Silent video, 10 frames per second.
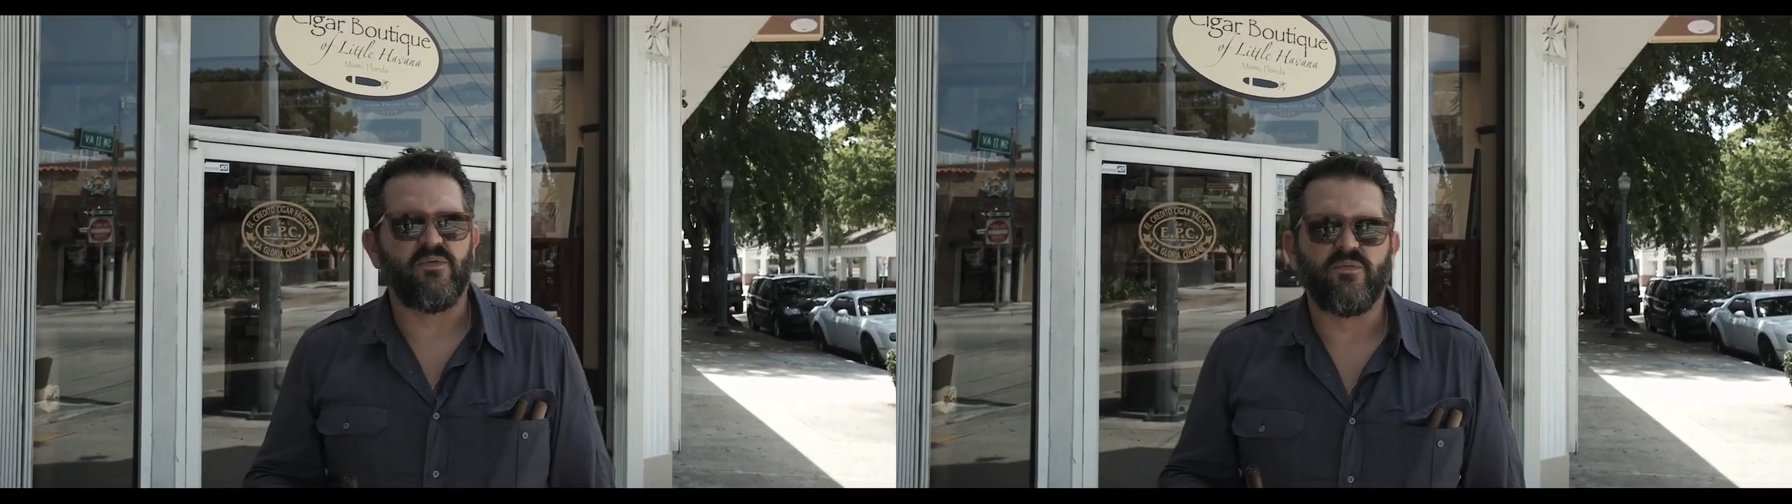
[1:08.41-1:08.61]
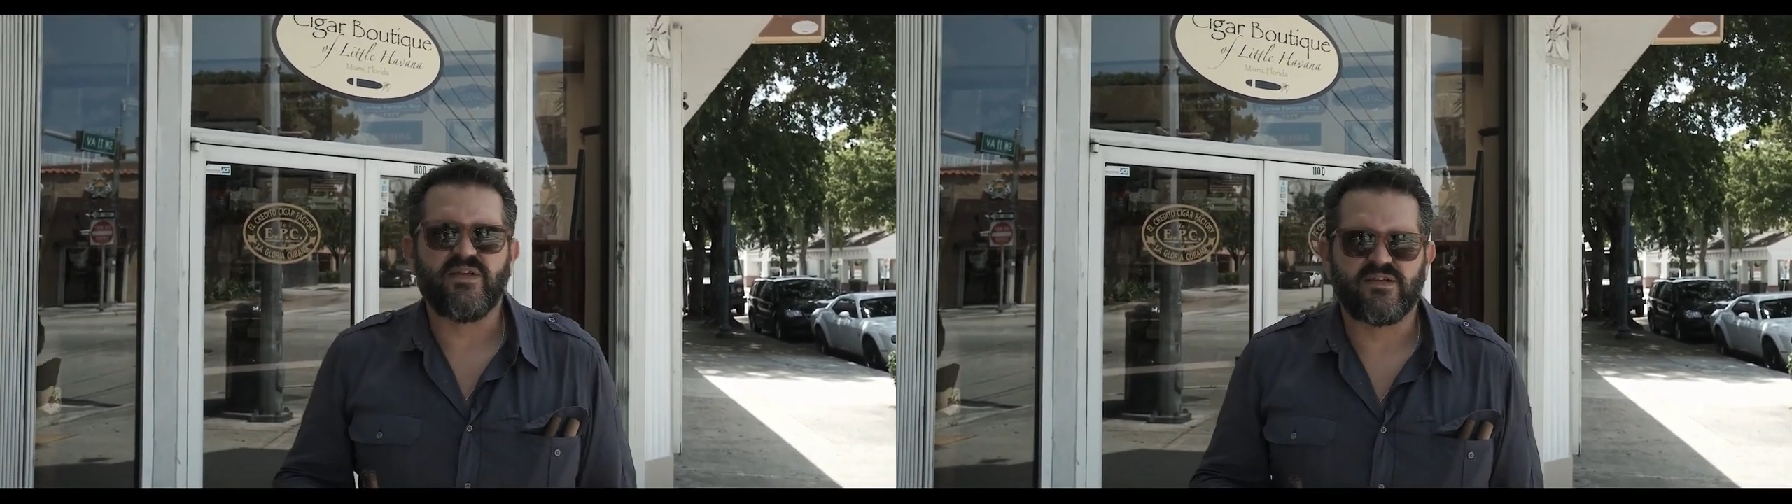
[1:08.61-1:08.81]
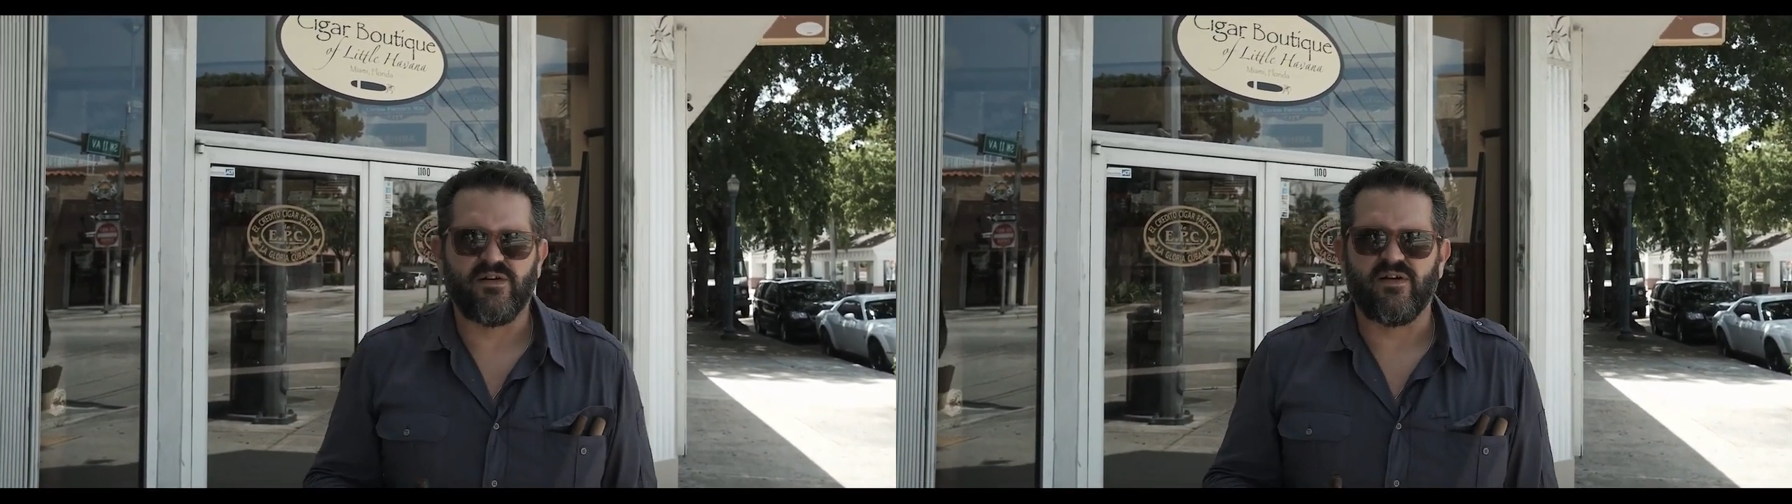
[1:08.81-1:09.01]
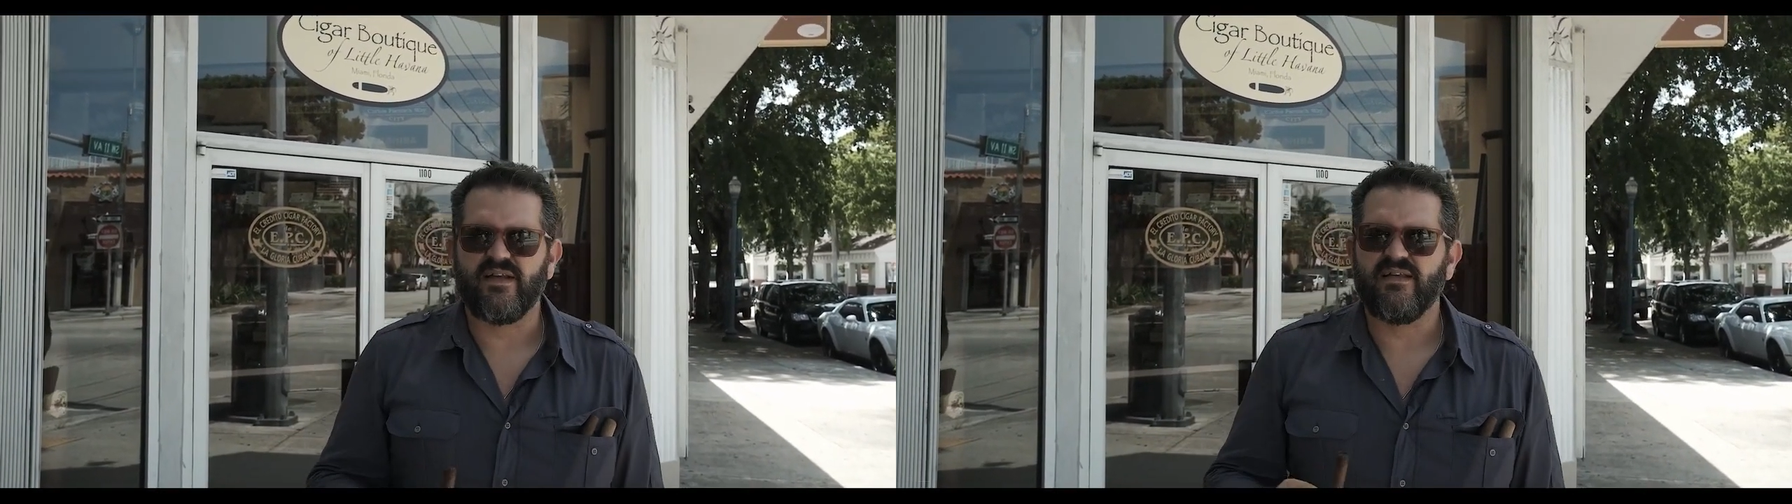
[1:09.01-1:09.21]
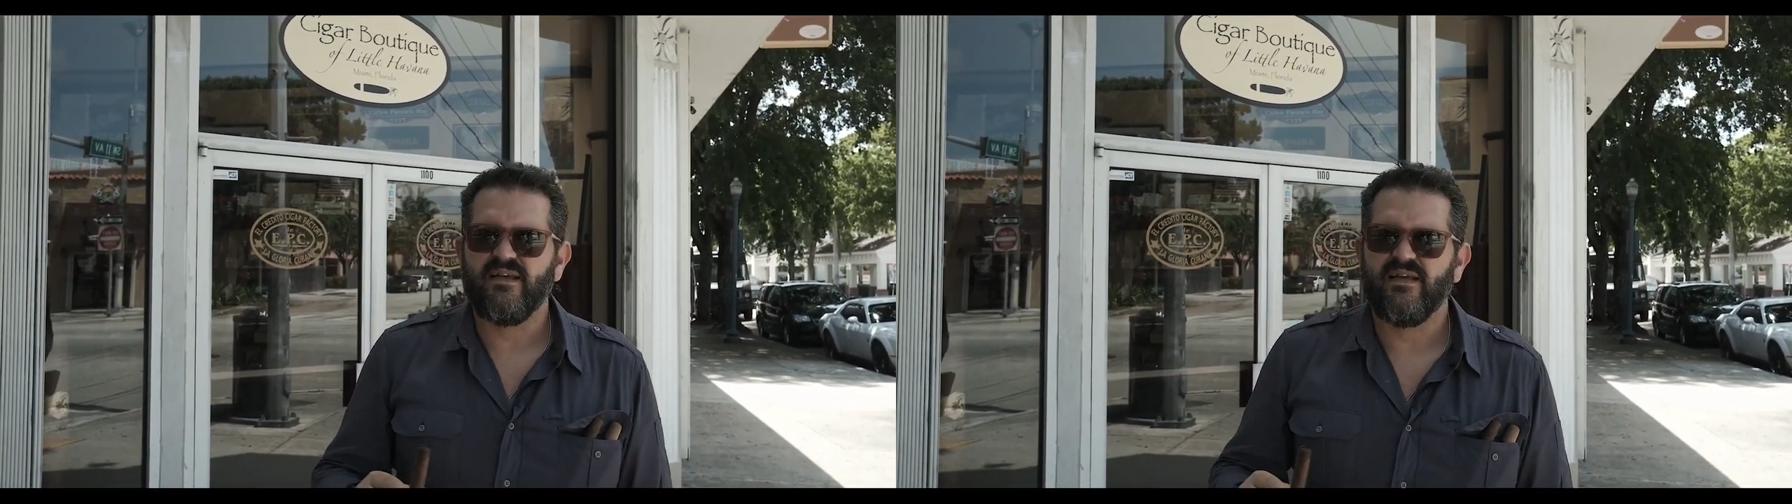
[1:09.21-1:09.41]
when we
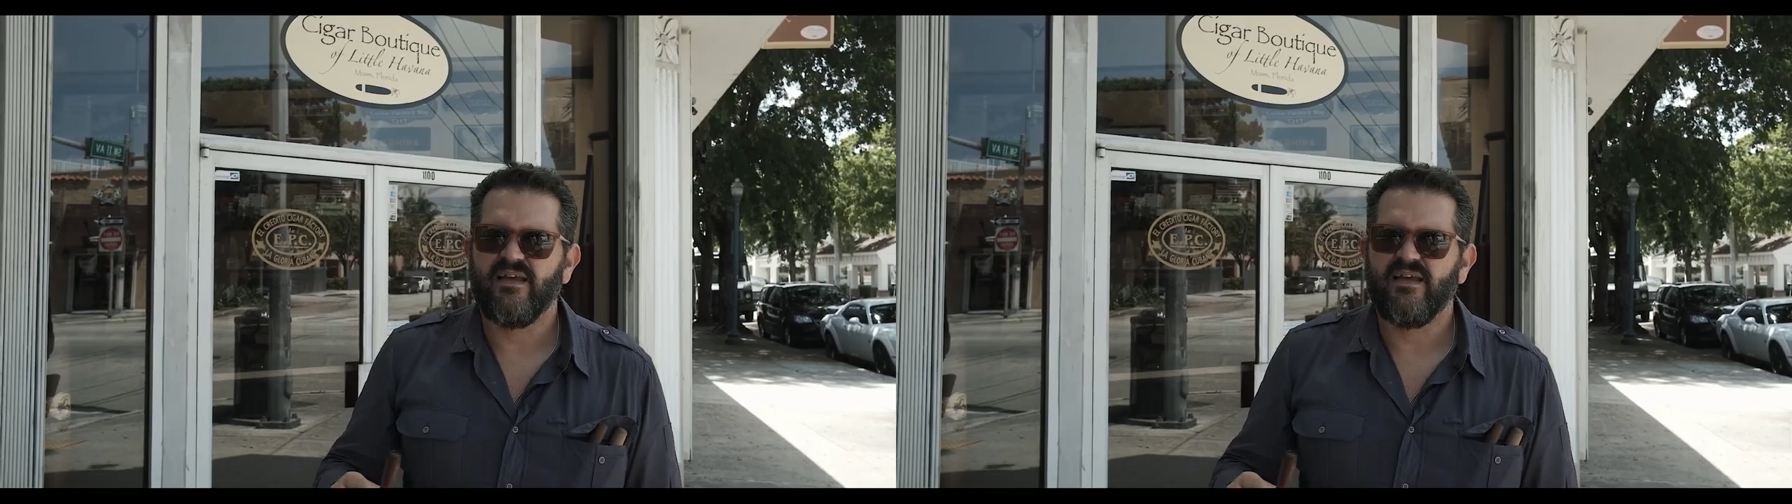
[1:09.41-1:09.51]
started,